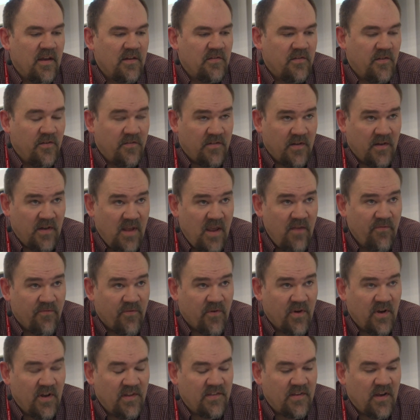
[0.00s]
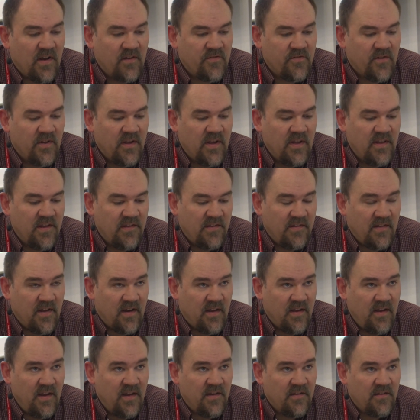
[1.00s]
There's a name for it. It's actually, this
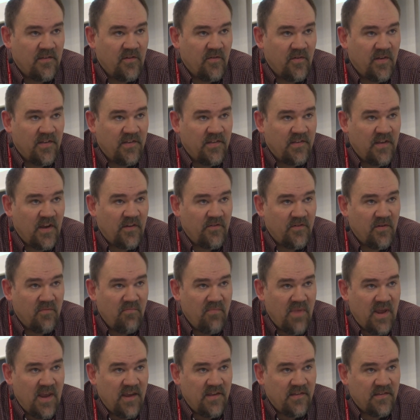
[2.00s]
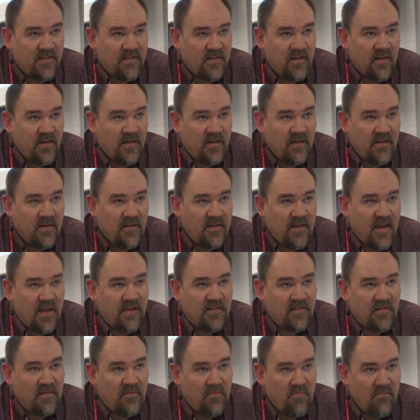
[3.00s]
technique is known as session-based
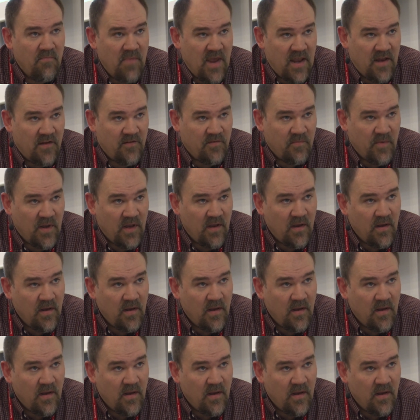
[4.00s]
test management.